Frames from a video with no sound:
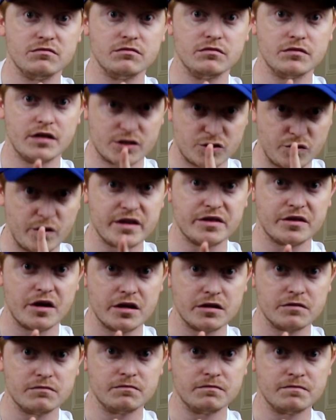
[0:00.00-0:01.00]
That's a great thing.
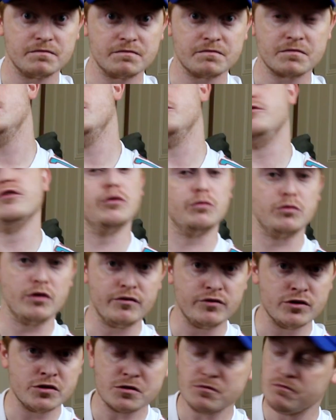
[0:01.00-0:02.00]
Phillip
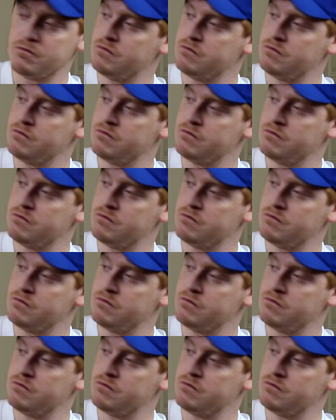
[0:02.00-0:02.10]
Rivers,